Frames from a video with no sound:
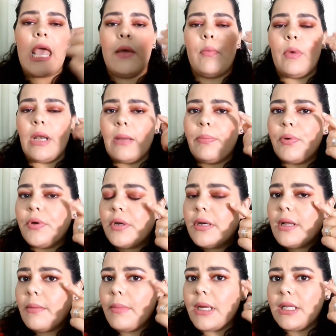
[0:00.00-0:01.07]
When I put it
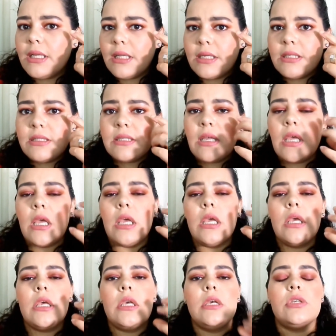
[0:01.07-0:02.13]
on my lids,
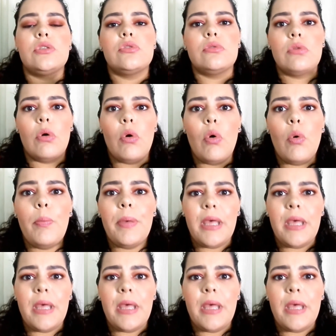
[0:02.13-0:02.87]
it is so